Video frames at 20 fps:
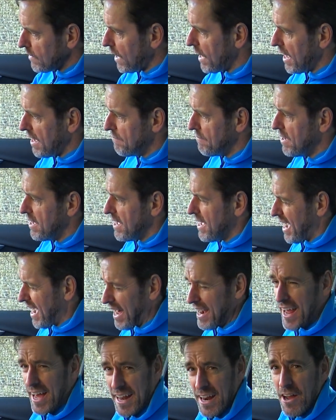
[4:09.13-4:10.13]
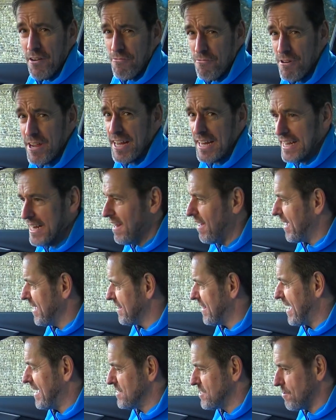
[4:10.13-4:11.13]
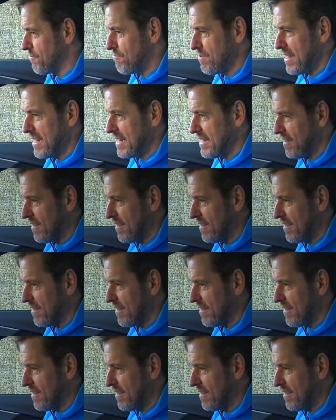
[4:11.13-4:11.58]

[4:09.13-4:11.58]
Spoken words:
and I really like that. It's a really